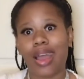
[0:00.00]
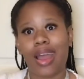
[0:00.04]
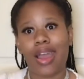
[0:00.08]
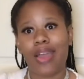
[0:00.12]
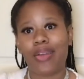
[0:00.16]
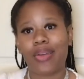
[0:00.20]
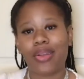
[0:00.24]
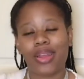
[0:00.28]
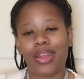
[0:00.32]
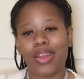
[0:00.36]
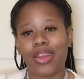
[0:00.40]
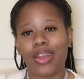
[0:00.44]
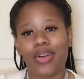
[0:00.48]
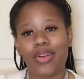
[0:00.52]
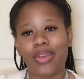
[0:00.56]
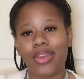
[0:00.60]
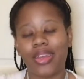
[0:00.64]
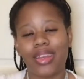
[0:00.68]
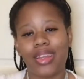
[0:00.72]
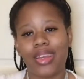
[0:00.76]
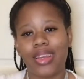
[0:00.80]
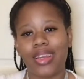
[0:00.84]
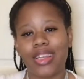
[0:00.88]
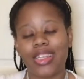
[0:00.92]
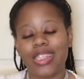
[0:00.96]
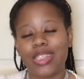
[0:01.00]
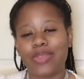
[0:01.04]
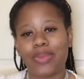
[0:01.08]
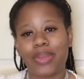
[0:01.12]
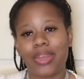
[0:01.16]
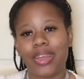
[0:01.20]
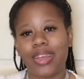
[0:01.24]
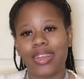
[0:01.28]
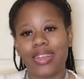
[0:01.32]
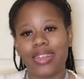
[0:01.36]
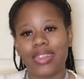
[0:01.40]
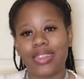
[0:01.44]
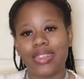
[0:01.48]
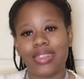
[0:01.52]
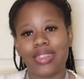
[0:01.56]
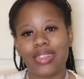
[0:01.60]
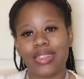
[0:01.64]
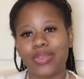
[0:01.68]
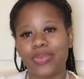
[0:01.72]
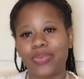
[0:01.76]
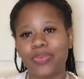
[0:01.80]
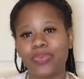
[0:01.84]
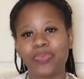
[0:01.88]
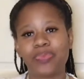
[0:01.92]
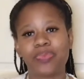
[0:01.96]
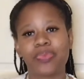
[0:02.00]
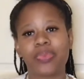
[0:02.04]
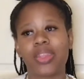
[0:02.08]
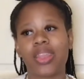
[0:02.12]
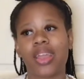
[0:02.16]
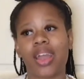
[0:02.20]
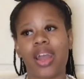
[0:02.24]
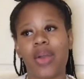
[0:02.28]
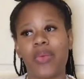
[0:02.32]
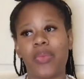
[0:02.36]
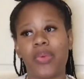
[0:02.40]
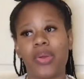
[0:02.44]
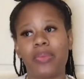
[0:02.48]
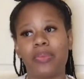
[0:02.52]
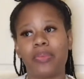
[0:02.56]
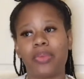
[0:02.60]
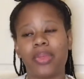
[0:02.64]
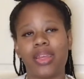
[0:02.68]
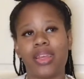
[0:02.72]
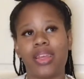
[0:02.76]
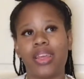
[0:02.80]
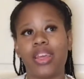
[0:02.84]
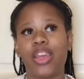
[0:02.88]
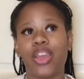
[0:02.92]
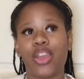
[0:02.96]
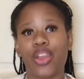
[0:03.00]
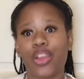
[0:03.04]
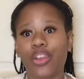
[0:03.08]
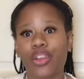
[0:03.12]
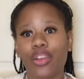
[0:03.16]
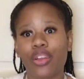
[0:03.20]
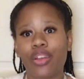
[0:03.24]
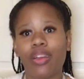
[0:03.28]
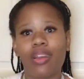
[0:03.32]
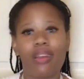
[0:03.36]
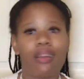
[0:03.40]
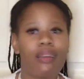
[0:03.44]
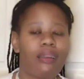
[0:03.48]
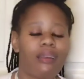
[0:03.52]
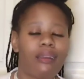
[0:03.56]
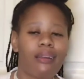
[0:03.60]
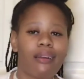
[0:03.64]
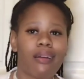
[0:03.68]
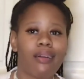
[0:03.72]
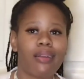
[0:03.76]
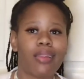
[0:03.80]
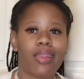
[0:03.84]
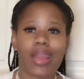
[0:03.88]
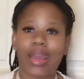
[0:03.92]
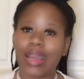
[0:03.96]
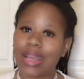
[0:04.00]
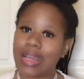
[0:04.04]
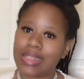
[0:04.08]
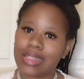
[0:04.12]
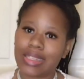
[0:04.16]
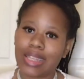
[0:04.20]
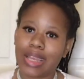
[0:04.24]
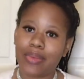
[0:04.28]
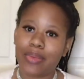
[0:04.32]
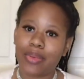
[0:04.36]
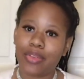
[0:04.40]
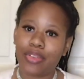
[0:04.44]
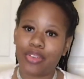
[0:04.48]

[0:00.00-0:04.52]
I already know He does, because I wouldn't be here, like I said